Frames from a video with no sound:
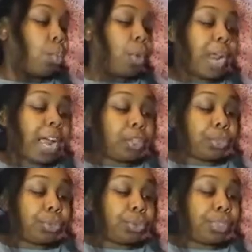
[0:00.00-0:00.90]
what I
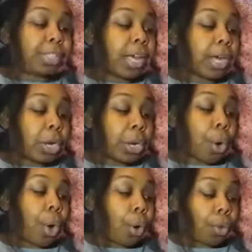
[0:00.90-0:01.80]
use
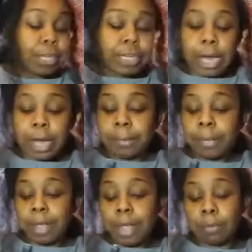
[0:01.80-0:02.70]
all the
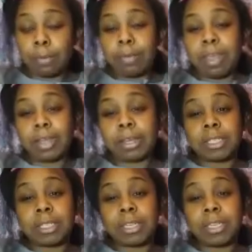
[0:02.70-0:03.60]
time, it would be
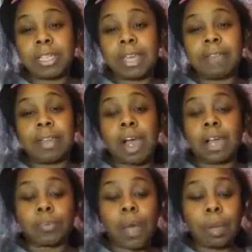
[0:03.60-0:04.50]
this. Because even
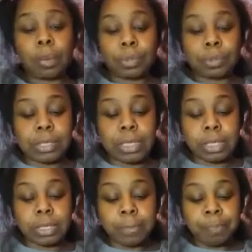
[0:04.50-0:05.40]
I will use
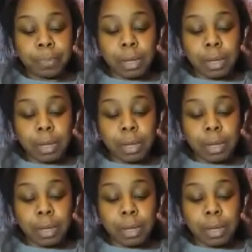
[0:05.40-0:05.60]
this